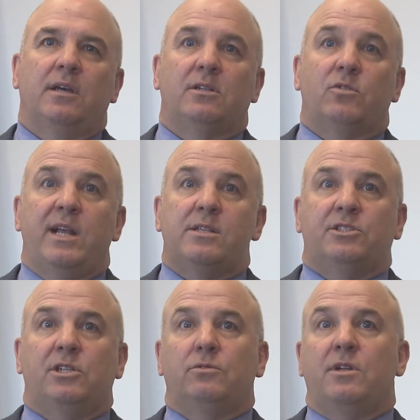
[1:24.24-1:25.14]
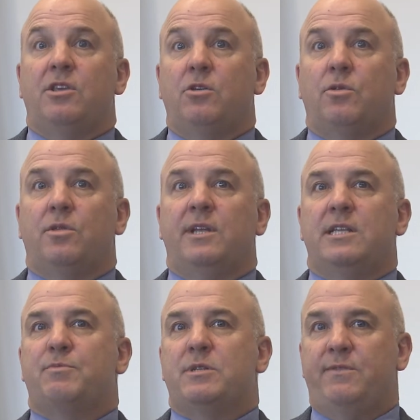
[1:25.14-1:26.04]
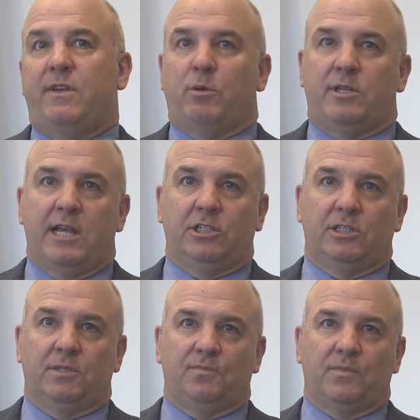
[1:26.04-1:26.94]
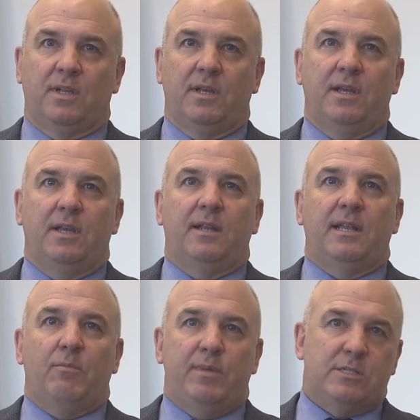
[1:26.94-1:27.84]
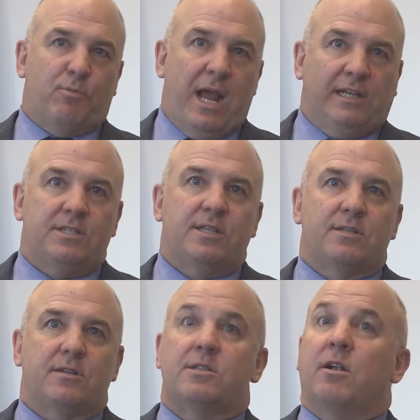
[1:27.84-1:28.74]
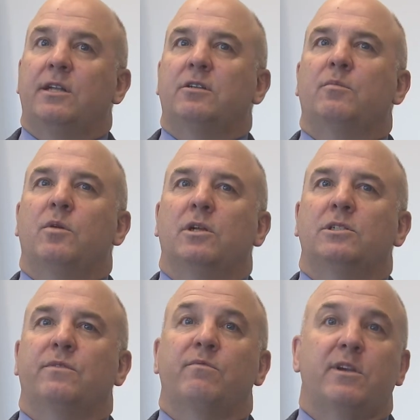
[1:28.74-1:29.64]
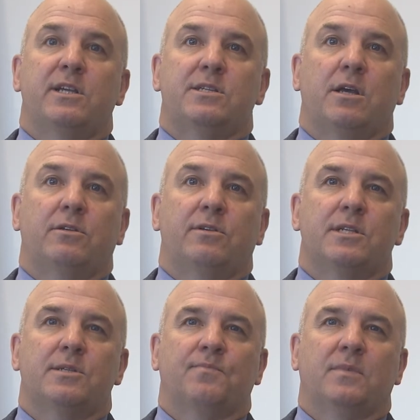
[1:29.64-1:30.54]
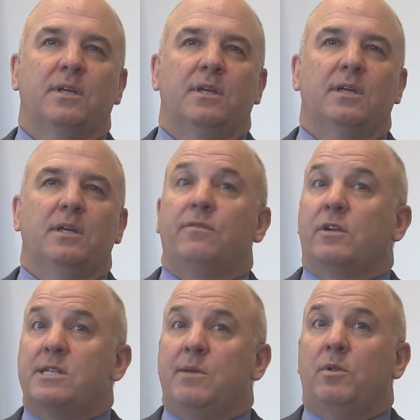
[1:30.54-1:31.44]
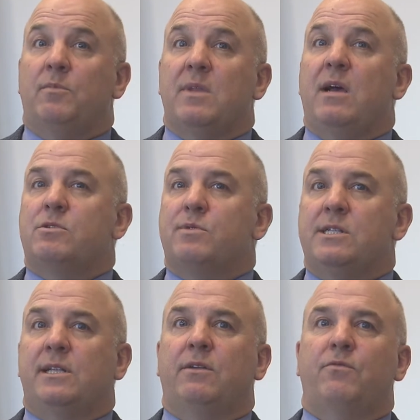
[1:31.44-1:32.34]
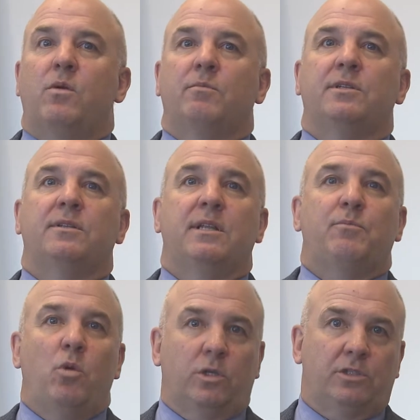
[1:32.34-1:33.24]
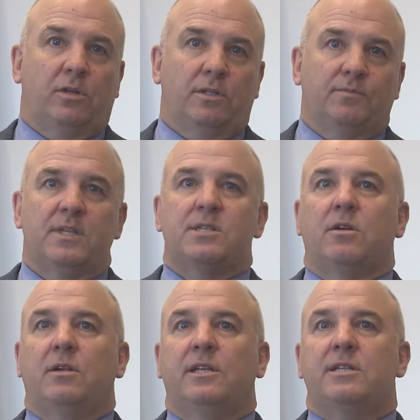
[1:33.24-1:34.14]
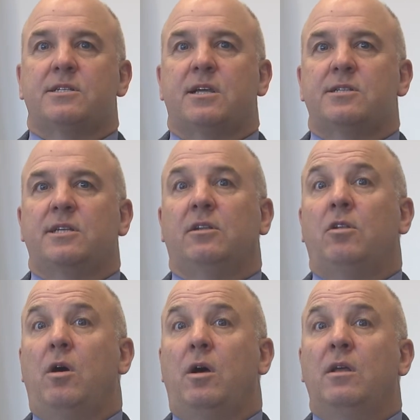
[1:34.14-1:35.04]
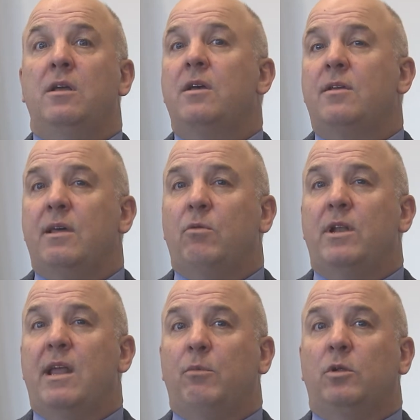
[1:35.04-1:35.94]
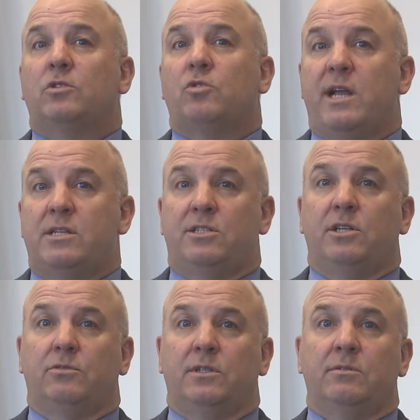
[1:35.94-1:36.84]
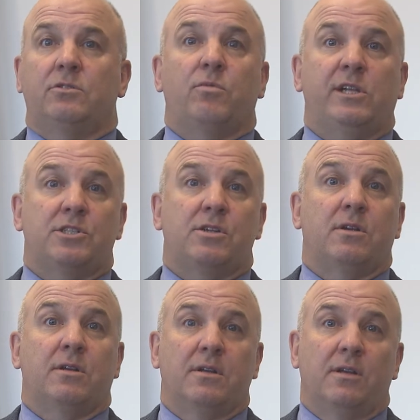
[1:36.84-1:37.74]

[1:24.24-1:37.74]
Trans children and youth need specific protection. Now, best practices are starting to emerge from various countries. For example, I was recently informed that Portugal is currently discussing a law that would enable trans children to register